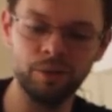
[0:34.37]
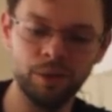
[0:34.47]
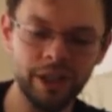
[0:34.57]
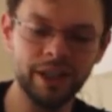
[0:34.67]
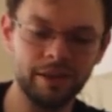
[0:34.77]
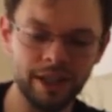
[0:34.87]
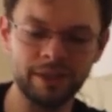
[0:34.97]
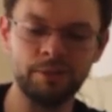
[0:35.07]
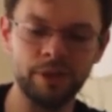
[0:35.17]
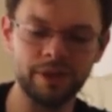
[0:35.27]
reading
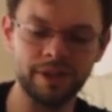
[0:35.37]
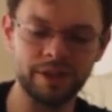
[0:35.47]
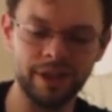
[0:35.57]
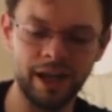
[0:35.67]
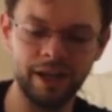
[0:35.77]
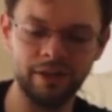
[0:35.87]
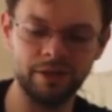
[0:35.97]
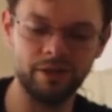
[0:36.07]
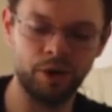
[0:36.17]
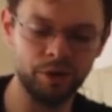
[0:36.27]
textbooks is not
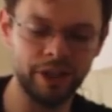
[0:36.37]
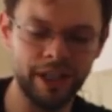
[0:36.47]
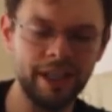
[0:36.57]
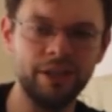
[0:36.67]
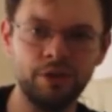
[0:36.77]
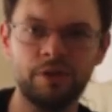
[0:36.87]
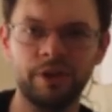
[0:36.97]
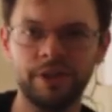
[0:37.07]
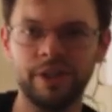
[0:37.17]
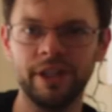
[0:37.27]
only in
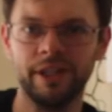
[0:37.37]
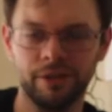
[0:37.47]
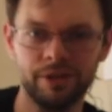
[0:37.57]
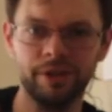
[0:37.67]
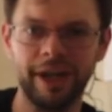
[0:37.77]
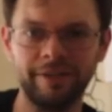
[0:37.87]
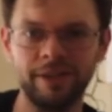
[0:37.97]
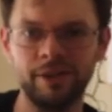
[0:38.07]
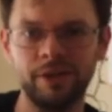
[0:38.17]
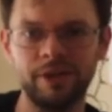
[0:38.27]
university. You still have
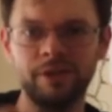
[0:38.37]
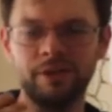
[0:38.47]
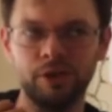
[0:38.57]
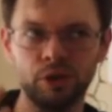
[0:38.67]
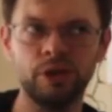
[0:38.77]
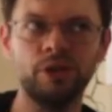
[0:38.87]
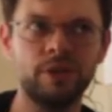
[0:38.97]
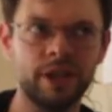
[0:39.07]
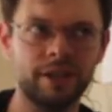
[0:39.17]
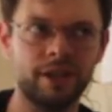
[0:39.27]
to do this. You have to learn
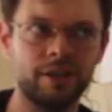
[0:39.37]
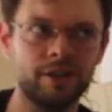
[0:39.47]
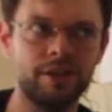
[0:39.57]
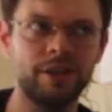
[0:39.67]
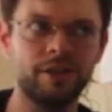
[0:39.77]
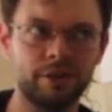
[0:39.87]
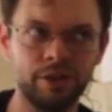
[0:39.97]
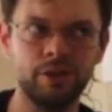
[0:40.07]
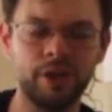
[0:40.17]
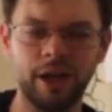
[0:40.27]
new technologies,
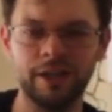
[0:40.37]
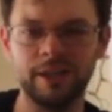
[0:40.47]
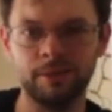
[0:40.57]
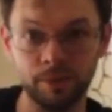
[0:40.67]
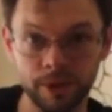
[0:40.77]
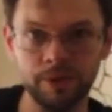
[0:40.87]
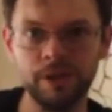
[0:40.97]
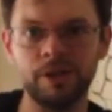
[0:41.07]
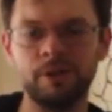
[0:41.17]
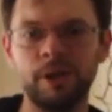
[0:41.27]
learn new concepts, read
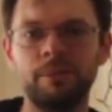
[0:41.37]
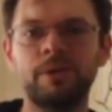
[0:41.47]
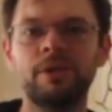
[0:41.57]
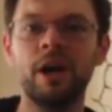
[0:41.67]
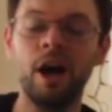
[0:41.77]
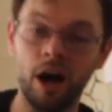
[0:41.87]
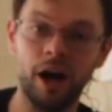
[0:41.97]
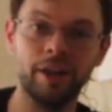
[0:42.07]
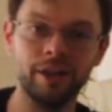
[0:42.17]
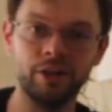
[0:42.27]
research papers
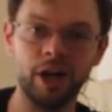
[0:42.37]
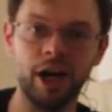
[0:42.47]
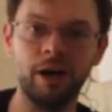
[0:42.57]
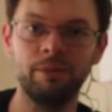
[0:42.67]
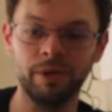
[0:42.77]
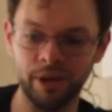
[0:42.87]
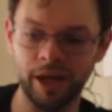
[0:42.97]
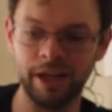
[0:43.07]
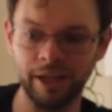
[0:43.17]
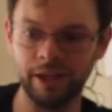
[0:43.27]
on the job,
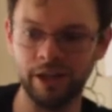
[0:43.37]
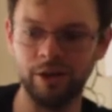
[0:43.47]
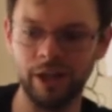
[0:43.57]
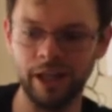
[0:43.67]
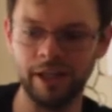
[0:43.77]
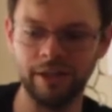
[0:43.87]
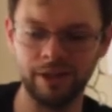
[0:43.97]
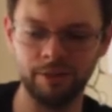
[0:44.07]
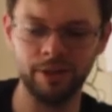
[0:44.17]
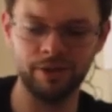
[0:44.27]

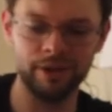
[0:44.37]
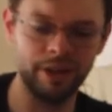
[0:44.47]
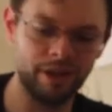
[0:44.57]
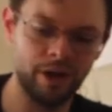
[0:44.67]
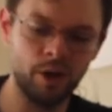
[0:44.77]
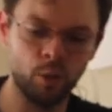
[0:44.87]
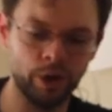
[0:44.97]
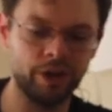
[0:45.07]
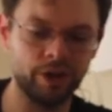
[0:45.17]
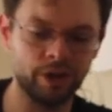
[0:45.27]
and commiserate
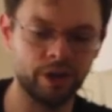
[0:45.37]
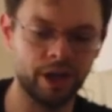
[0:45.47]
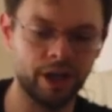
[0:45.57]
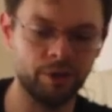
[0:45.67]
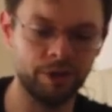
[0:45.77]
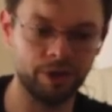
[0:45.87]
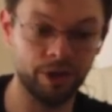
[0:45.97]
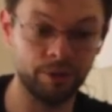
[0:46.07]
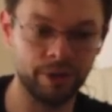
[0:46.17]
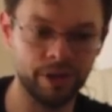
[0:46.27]
with your
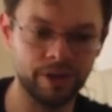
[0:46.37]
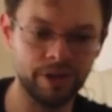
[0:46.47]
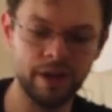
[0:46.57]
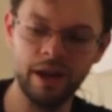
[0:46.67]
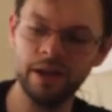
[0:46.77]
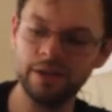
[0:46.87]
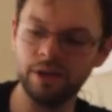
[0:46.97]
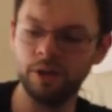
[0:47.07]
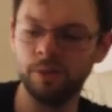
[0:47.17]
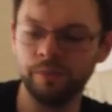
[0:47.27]
other peers.
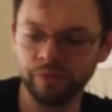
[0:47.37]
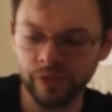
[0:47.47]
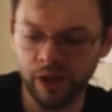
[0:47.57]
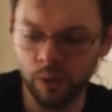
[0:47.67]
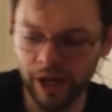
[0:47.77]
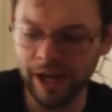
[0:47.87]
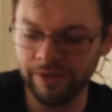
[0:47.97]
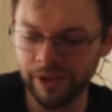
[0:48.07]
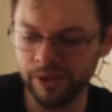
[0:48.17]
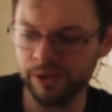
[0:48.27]
So what
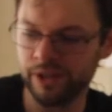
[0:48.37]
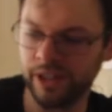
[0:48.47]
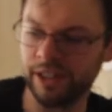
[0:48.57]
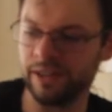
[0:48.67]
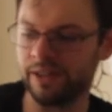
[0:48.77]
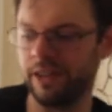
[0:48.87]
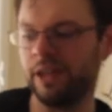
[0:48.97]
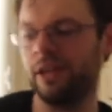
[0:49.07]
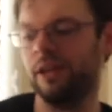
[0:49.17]
I've used is